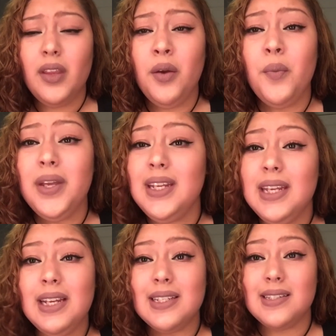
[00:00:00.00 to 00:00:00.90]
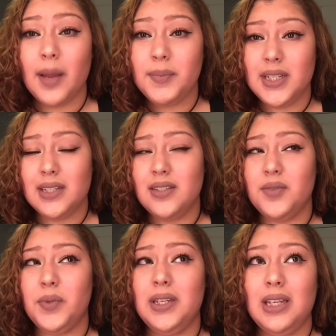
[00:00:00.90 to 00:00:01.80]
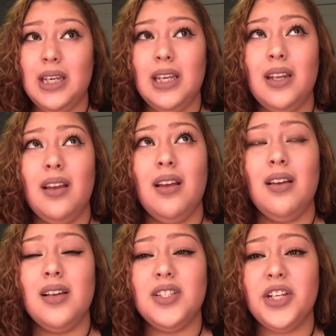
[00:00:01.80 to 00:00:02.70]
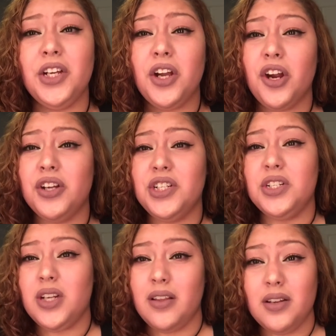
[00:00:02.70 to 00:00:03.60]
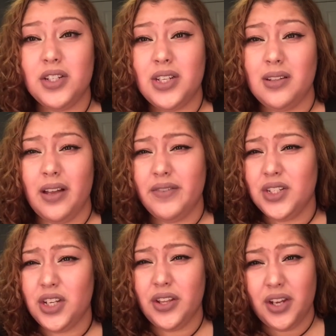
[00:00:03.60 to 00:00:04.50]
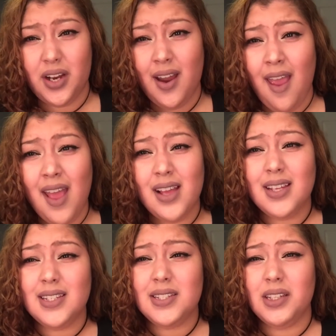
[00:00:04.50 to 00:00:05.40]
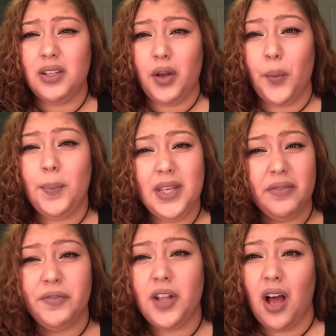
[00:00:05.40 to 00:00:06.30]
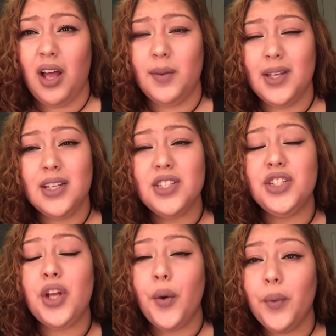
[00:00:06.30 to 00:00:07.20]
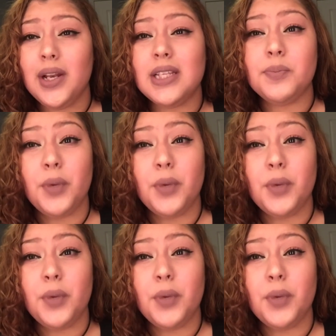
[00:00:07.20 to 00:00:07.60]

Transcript: we need acceptance, we need to encourage each other, to love each other, to, you know, be flawed, because no one is